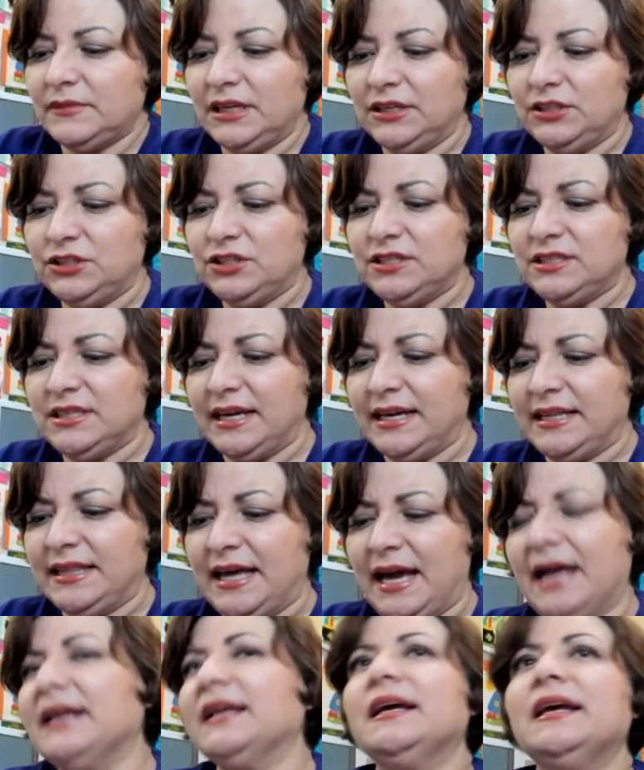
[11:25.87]
just like
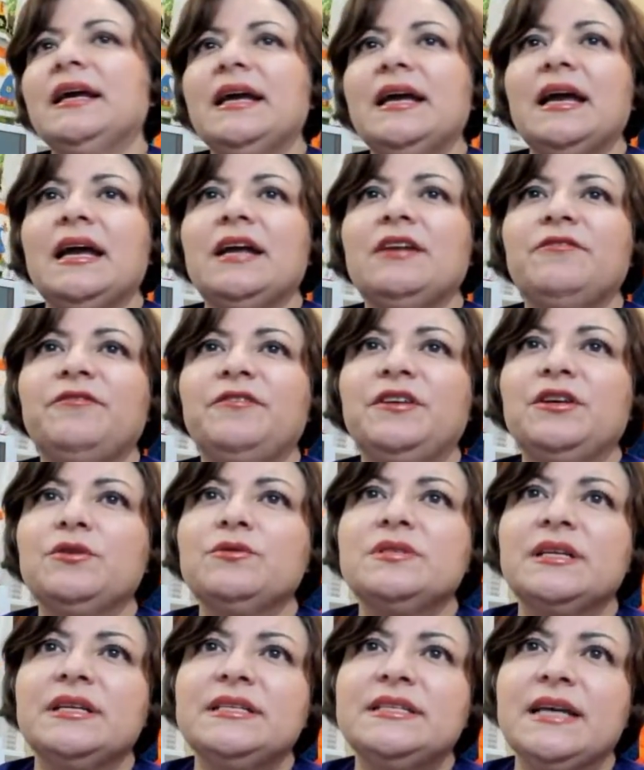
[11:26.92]
that, and
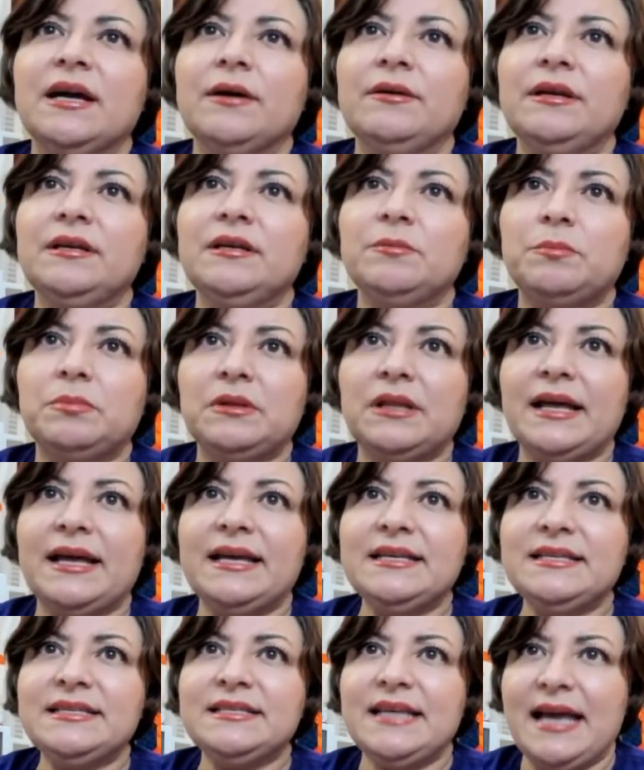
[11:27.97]
fuse it down into
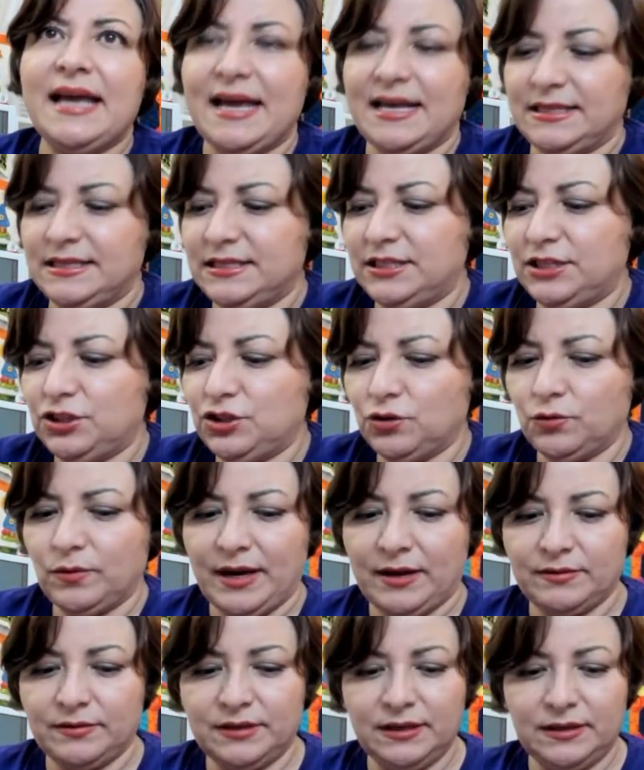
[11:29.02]
place and stitch
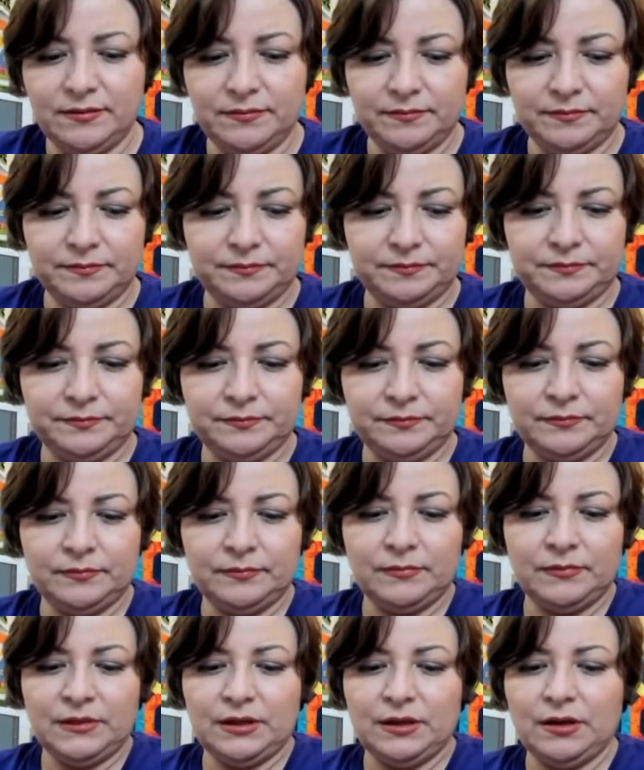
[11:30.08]
around it.
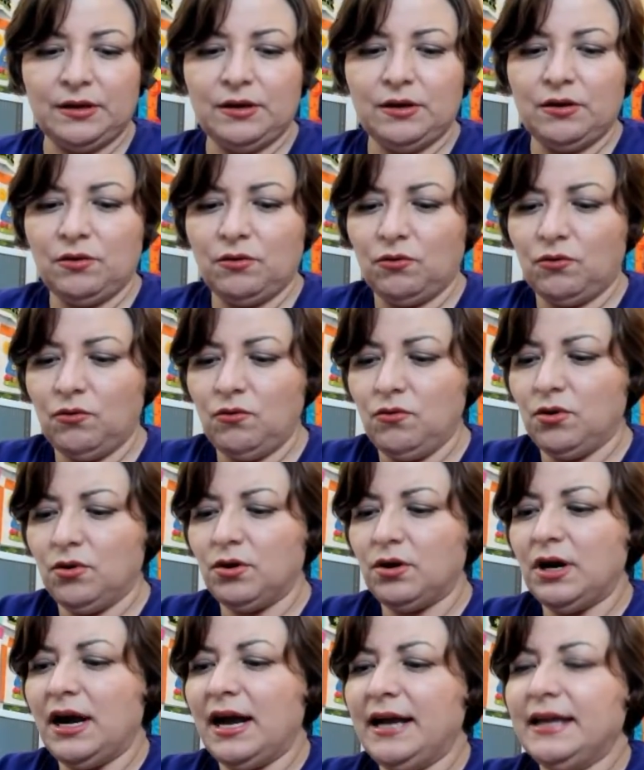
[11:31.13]

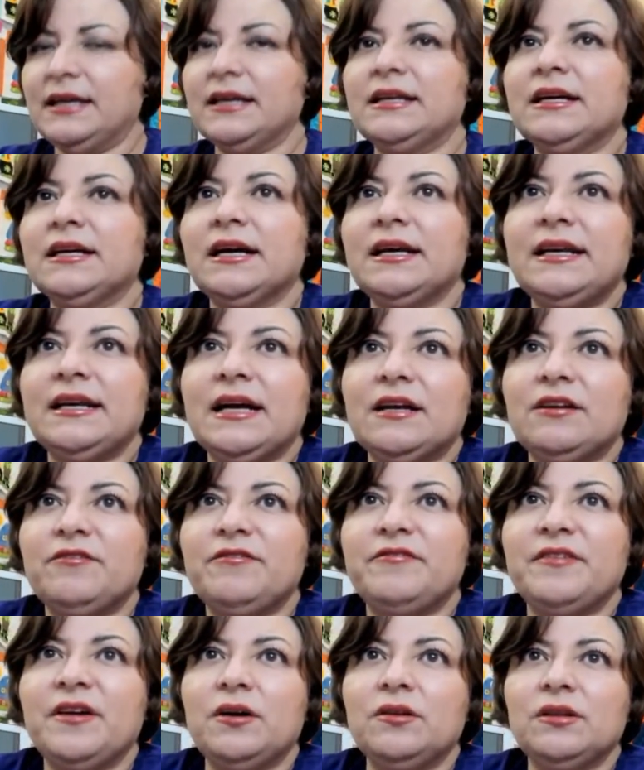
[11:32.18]
Or I could cut it out of
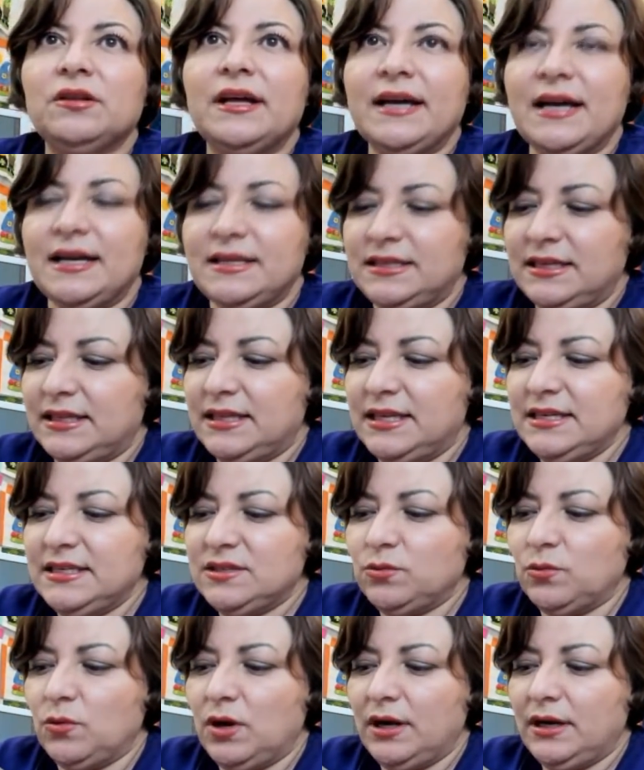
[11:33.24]
felt like I did
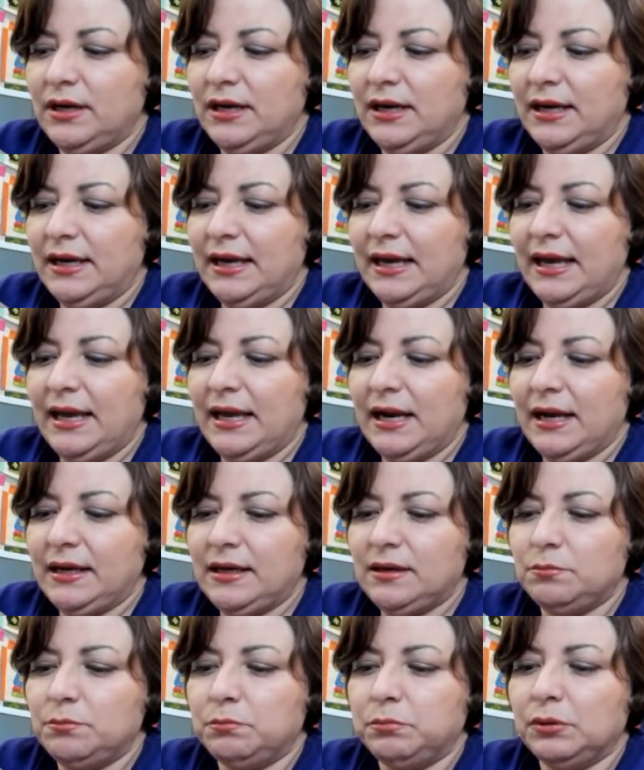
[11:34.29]
this one, and I
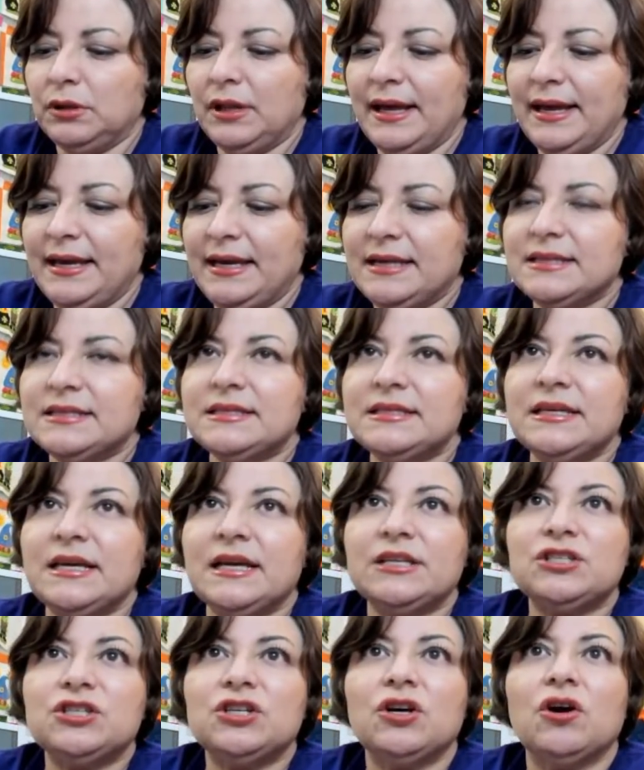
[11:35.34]
could blanket
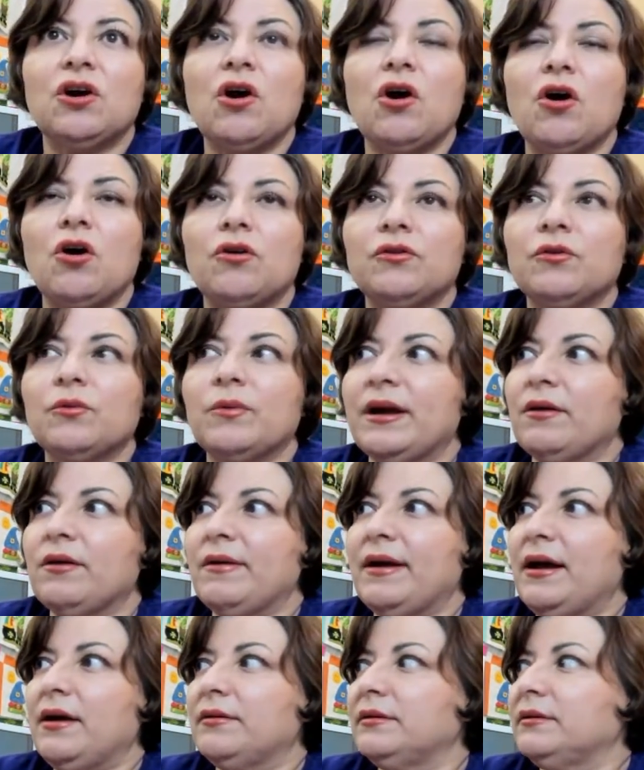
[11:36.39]
stitch all the way
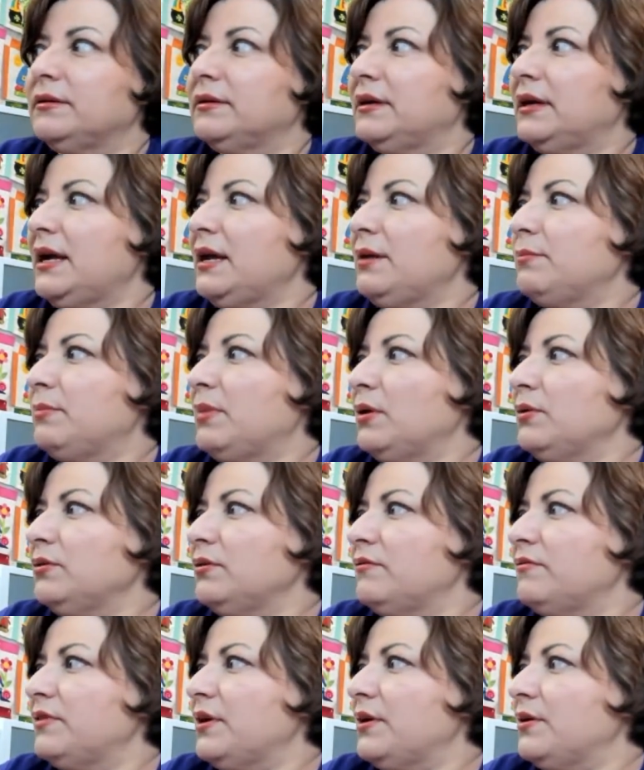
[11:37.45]
around. And both
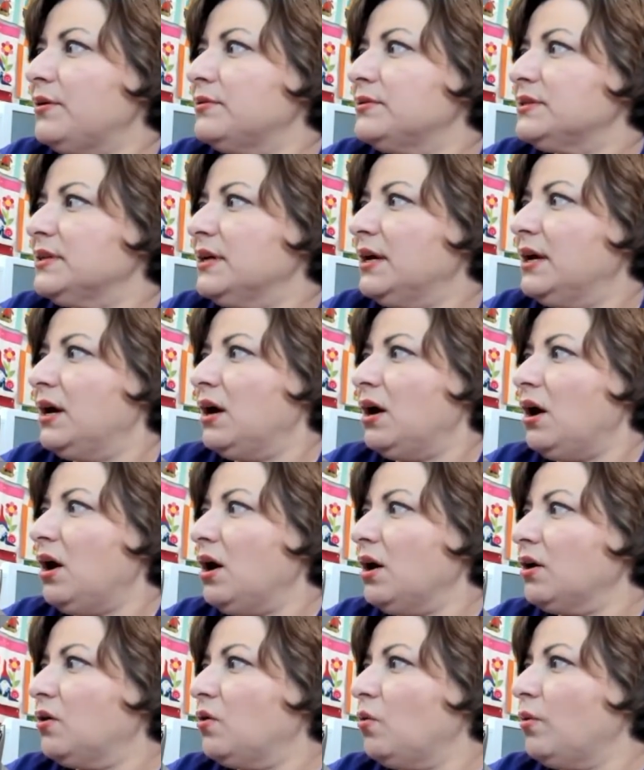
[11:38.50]
of those are
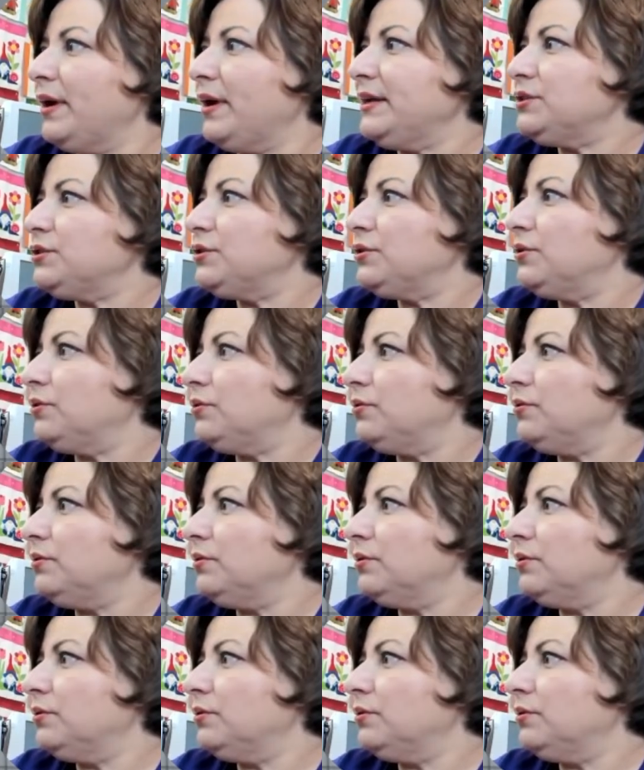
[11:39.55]
going to